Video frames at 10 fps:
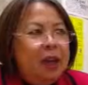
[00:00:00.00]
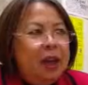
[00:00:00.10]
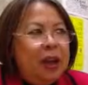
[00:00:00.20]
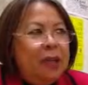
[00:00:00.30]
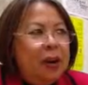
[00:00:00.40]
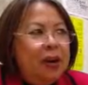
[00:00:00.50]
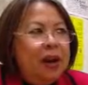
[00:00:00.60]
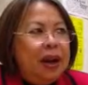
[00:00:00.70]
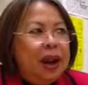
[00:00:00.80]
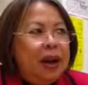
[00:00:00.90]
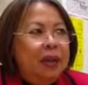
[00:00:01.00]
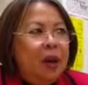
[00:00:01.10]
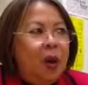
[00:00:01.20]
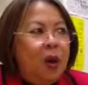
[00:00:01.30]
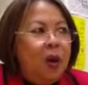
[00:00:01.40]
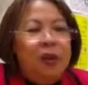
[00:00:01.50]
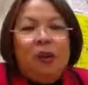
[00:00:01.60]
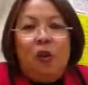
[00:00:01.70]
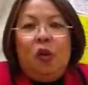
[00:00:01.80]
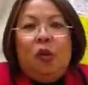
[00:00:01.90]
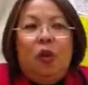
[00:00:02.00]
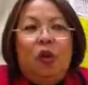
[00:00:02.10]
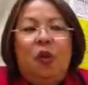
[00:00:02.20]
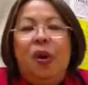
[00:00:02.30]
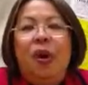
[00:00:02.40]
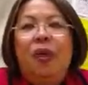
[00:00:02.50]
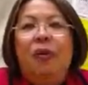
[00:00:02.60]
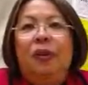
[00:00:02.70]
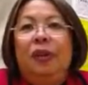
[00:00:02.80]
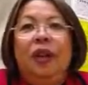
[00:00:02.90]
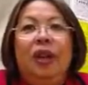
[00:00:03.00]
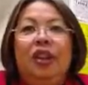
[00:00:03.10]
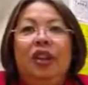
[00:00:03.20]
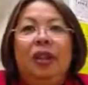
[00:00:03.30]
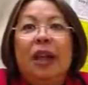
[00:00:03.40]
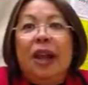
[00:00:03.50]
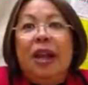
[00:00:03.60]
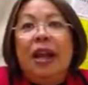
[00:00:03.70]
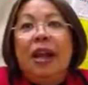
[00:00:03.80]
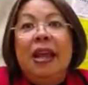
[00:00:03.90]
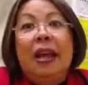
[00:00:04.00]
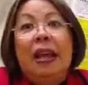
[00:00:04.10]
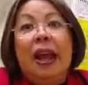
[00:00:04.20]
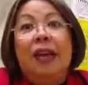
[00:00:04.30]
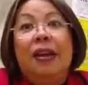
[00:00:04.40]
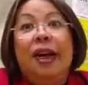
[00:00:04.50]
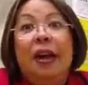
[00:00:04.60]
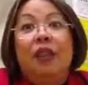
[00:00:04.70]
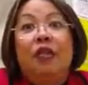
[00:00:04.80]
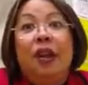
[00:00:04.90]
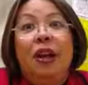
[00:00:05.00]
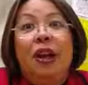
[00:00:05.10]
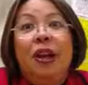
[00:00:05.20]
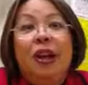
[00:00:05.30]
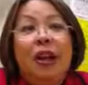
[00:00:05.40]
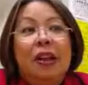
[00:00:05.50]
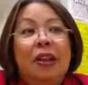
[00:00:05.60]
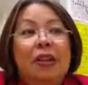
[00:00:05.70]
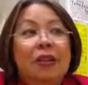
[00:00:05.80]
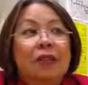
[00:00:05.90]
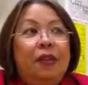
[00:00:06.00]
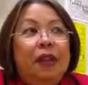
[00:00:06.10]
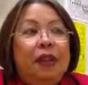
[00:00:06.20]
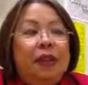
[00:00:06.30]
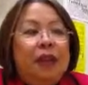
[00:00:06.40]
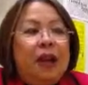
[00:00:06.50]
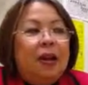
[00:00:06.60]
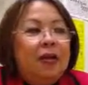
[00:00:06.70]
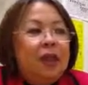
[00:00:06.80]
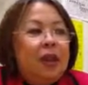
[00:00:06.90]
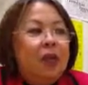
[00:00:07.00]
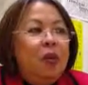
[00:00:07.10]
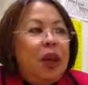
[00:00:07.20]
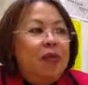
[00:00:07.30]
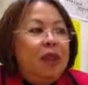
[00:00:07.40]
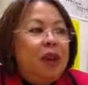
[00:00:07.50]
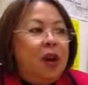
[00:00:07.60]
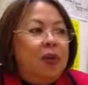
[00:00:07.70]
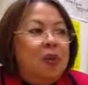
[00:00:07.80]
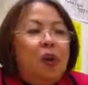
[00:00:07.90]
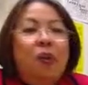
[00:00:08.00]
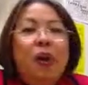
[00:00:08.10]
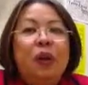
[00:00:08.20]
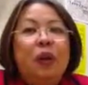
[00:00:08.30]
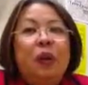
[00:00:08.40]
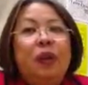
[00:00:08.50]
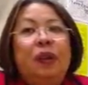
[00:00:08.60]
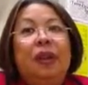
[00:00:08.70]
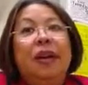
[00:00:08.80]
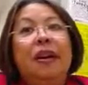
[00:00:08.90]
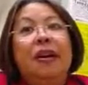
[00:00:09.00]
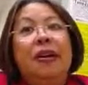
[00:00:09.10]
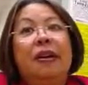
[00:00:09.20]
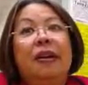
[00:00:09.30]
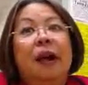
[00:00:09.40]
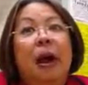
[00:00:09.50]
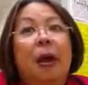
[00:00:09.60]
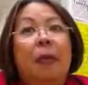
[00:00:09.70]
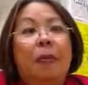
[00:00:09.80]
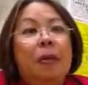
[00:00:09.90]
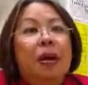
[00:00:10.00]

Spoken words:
that America has all the social ills, just like in any other country. The difference is that we have a lot more resources here to help